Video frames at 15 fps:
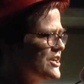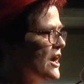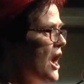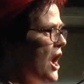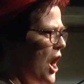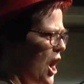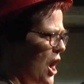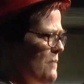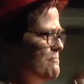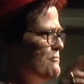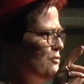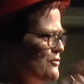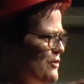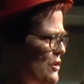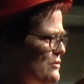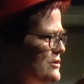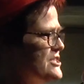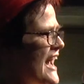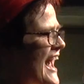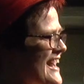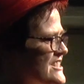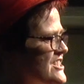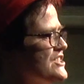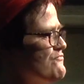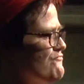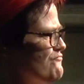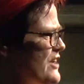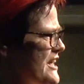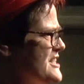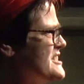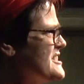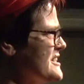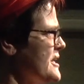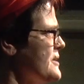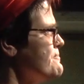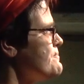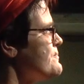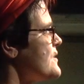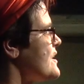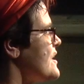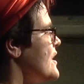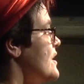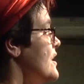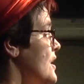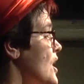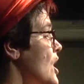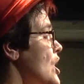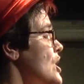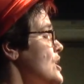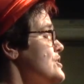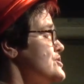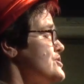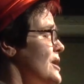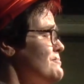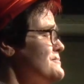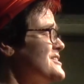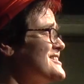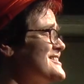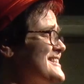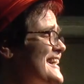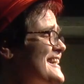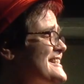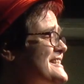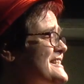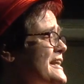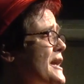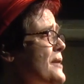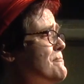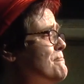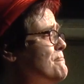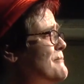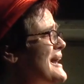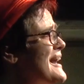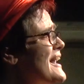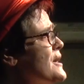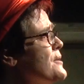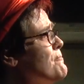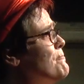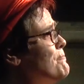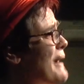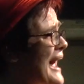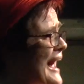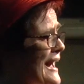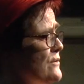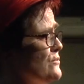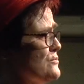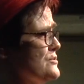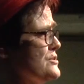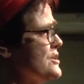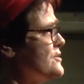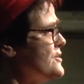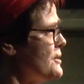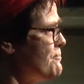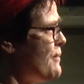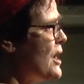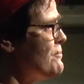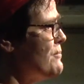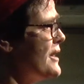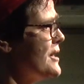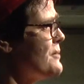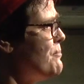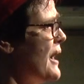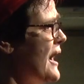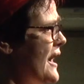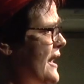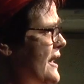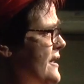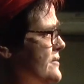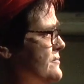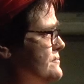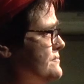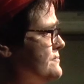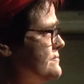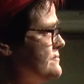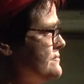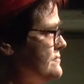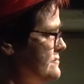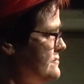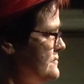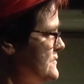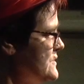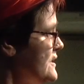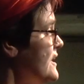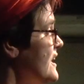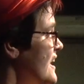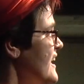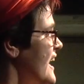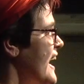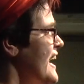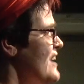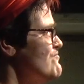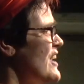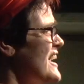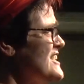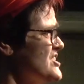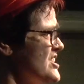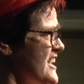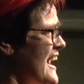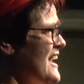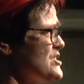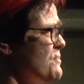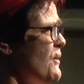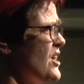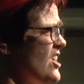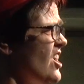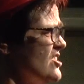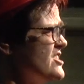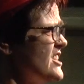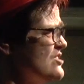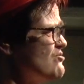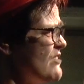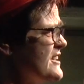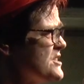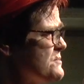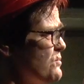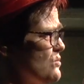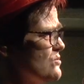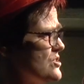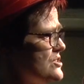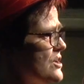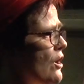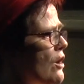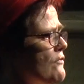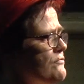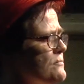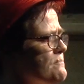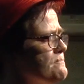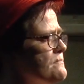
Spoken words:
8. A protest risk. Some £60 million the public pay. He raised the cash by cutting transport staff.